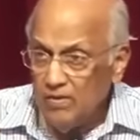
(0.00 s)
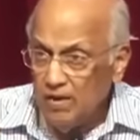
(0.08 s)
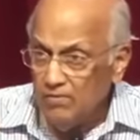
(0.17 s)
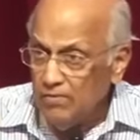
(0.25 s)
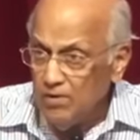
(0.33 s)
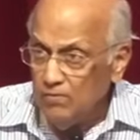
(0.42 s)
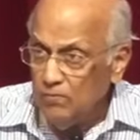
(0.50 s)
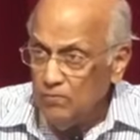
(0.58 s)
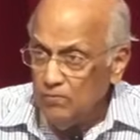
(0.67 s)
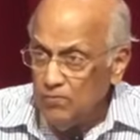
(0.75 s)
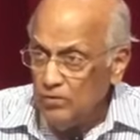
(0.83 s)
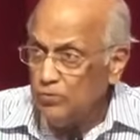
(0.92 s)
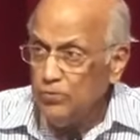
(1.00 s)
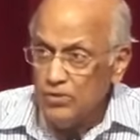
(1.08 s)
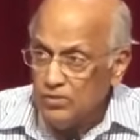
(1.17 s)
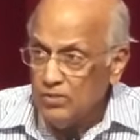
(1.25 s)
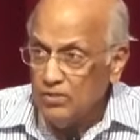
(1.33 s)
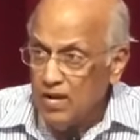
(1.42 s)
Everything much
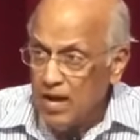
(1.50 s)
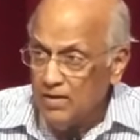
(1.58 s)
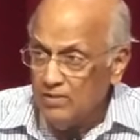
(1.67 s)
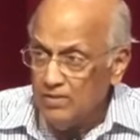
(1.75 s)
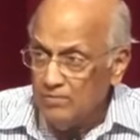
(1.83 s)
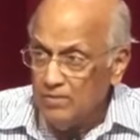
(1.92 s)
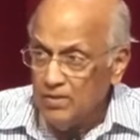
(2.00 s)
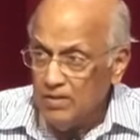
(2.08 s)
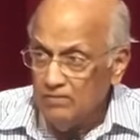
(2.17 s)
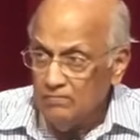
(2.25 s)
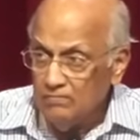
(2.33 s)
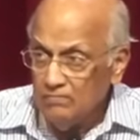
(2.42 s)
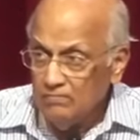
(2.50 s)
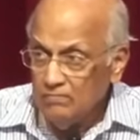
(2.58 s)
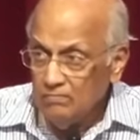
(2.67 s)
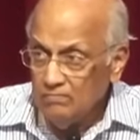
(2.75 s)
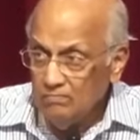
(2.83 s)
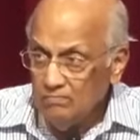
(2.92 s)
worse than that, somebody
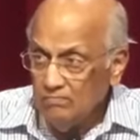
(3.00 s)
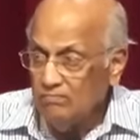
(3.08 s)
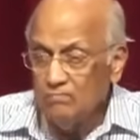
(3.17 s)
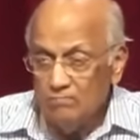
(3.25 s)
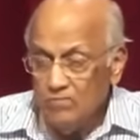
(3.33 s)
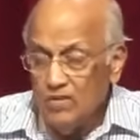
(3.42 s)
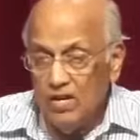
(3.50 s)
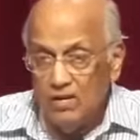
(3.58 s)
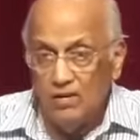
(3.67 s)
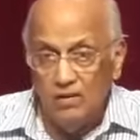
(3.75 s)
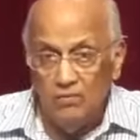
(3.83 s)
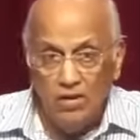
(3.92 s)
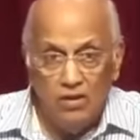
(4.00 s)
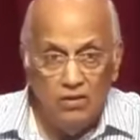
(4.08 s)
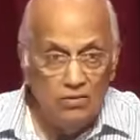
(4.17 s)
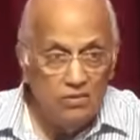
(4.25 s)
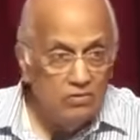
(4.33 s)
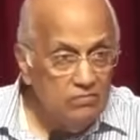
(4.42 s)
hitting
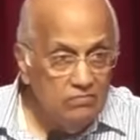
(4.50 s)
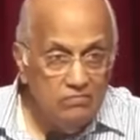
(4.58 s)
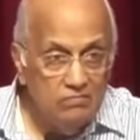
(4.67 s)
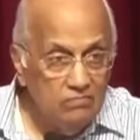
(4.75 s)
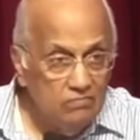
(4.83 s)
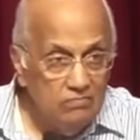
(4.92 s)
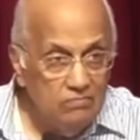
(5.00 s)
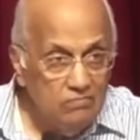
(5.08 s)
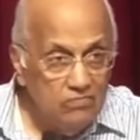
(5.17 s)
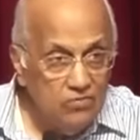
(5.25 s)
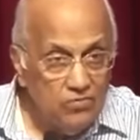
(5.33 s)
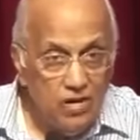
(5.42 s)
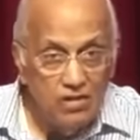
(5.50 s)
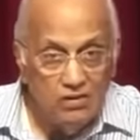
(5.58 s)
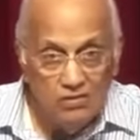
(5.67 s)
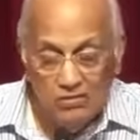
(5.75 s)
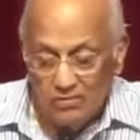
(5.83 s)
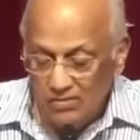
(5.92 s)
me or trying
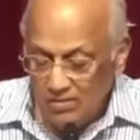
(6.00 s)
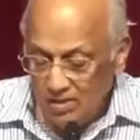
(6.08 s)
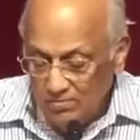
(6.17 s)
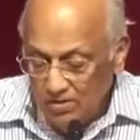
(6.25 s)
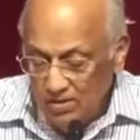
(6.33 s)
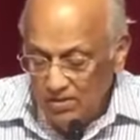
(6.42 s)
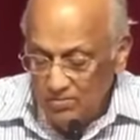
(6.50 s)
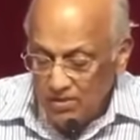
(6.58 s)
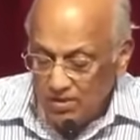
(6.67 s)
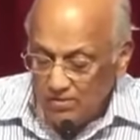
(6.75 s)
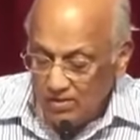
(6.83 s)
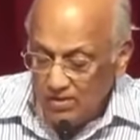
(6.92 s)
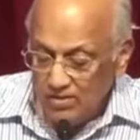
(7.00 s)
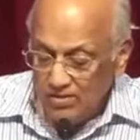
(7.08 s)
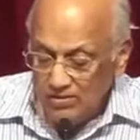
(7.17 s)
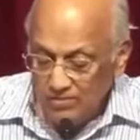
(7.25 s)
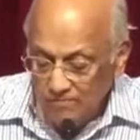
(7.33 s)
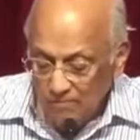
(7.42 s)
to kill me or whatever it
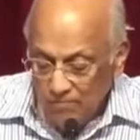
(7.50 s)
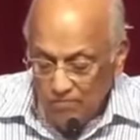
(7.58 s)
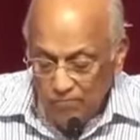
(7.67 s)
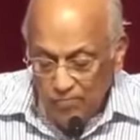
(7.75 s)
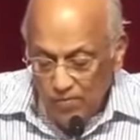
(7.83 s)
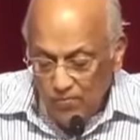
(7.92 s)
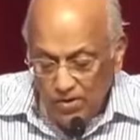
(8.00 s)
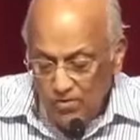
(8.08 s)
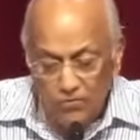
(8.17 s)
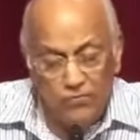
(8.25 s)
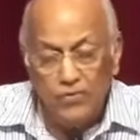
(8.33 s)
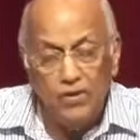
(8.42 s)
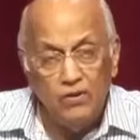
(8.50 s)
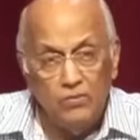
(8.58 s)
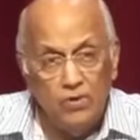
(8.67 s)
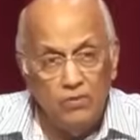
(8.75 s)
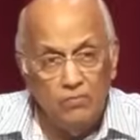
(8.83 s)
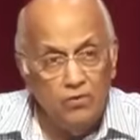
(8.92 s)
is. We don't fear.
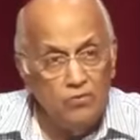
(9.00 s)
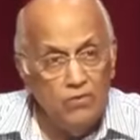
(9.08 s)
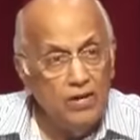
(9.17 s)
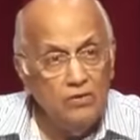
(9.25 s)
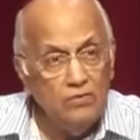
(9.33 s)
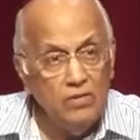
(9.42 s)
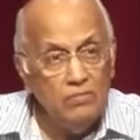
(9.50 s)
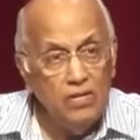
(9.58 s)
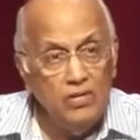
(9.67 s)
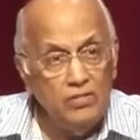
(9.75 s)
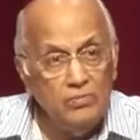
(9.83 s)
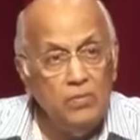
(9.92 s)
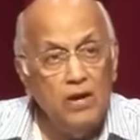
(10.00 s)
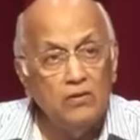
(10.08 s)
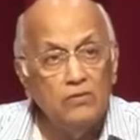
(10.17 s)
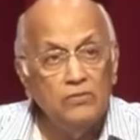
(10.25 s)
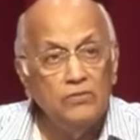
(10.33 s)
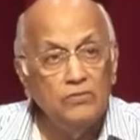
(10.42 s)
We are more value than many
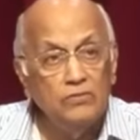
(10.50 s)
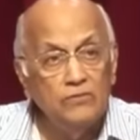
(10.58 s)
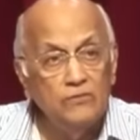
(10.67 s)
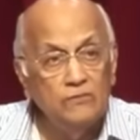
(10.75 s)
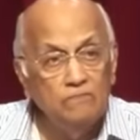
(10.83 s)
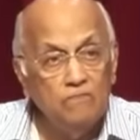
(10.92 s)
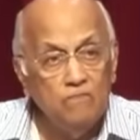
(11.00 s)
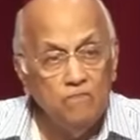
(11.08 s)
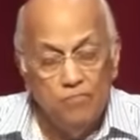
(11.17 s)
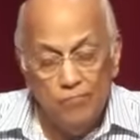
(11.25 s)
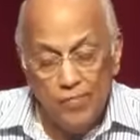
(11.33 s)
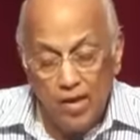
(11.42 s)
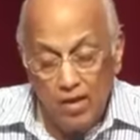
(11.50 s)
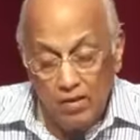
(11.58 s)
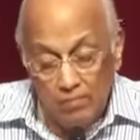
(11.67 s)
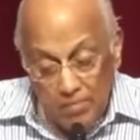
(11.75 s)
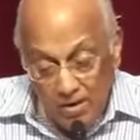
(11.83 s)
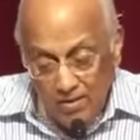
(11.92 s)
sparrows.
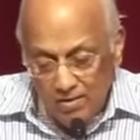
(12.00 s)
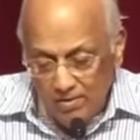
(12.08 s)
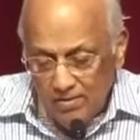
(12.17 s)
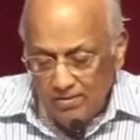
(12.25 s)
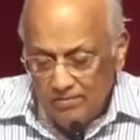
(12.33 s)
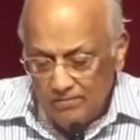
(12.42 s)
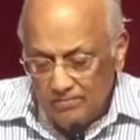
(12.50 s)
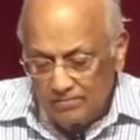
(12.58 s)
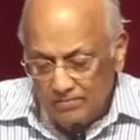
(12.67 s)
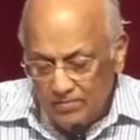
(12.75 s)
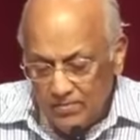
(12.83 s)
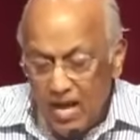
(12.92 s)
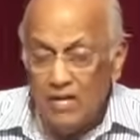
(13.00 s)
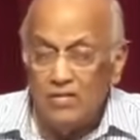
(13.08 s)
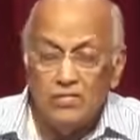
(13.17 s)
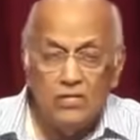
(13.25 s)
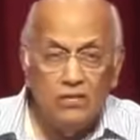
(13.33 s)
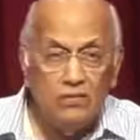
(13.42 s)
But that
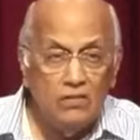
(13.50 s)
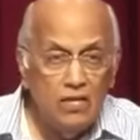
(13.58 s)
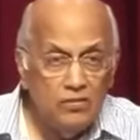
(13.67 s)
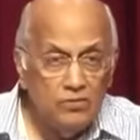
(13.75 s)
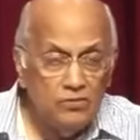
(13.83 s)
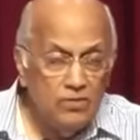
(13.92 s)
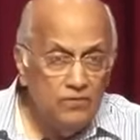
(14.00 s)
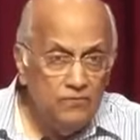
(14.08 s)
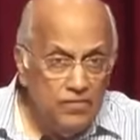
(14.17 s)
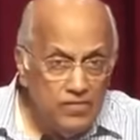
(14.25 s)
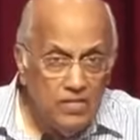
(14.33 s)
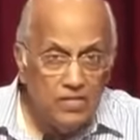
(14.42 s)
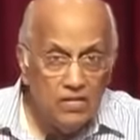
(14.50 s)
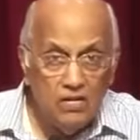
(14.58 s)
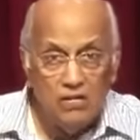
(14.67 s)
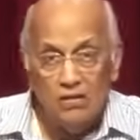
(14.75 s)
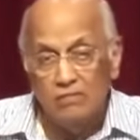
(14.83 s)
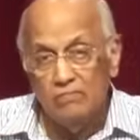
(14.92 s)
is not, that's only physical
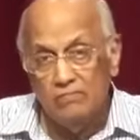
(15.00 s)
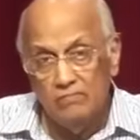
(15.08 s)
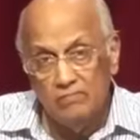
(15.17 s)
harm.